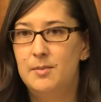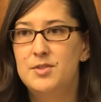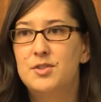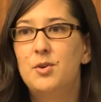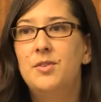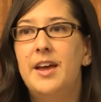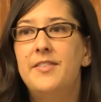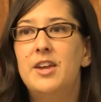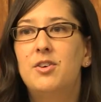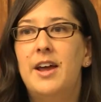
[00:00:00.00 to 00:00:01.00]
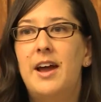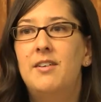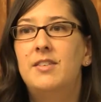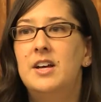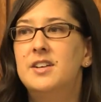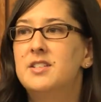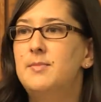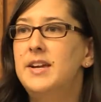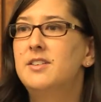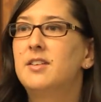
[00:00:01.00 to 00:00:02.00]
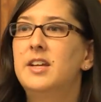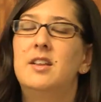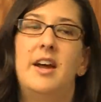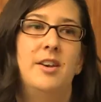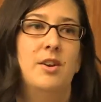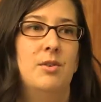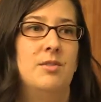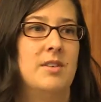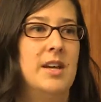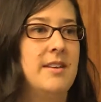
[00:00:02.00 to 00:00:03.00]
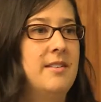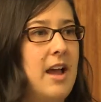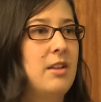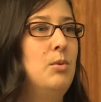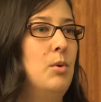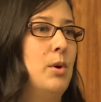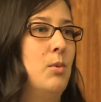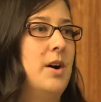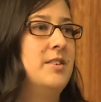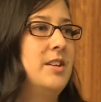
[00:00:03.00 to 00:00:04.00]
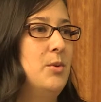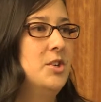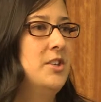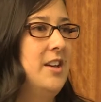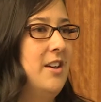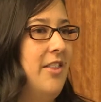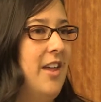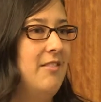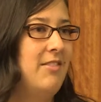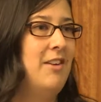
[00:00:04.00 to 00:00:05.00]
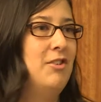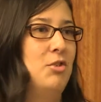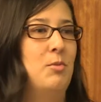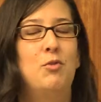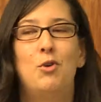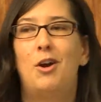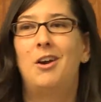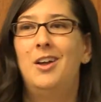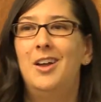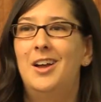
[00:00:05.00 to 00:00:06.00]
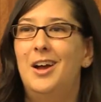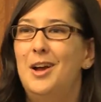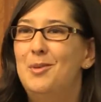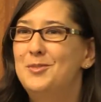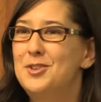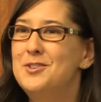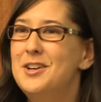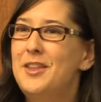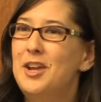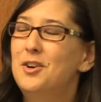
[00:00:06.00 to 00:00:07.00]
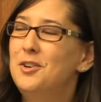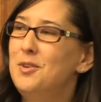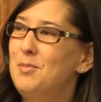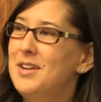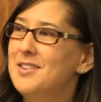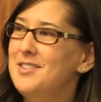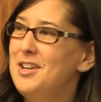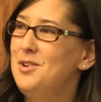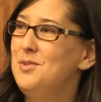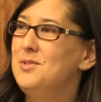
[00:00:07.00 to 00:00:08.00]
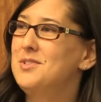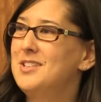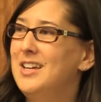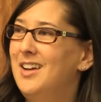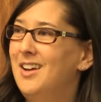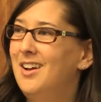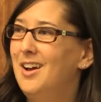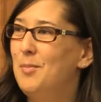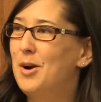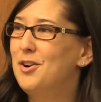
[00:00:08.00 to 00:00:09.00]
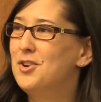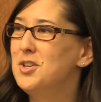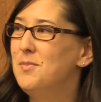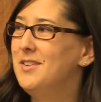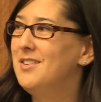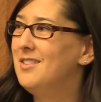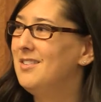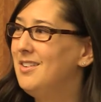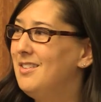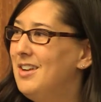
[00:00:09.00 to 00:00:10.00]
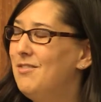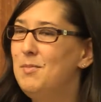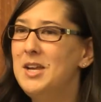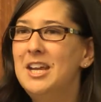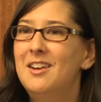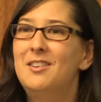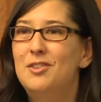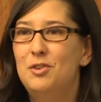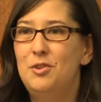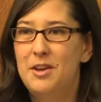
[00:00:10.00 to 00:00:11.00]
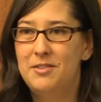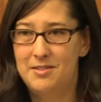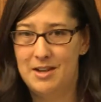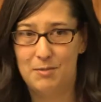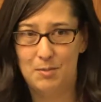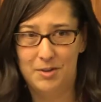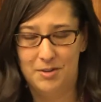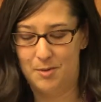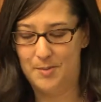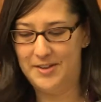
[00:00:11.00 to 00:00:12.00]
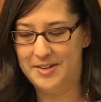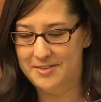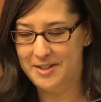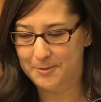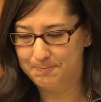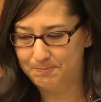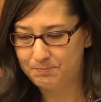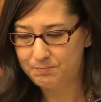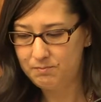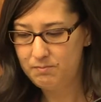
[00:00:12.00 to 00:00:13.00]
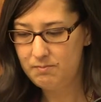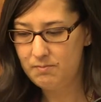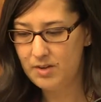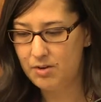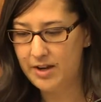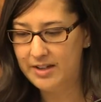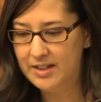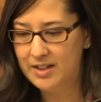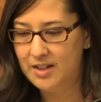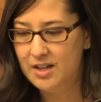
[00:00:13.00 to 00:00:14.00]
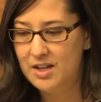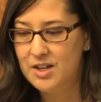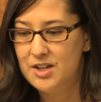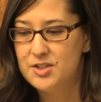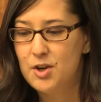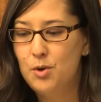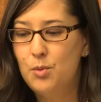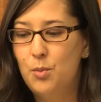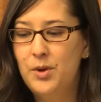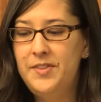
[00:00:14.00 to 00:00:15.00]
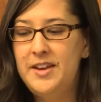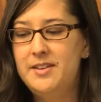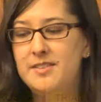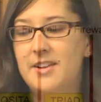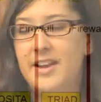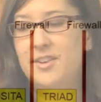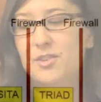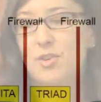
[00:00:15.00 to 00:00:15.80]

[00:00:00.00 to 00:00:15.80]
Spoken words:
so that they could have semantically aligned nodes. Exactly what we were wanting. Wish they had done that 5 years before. Turns out they couldn't because they used a partnership that didn't even begin until 2007, but I'll talk about that in a sec. Okay, so what they decided to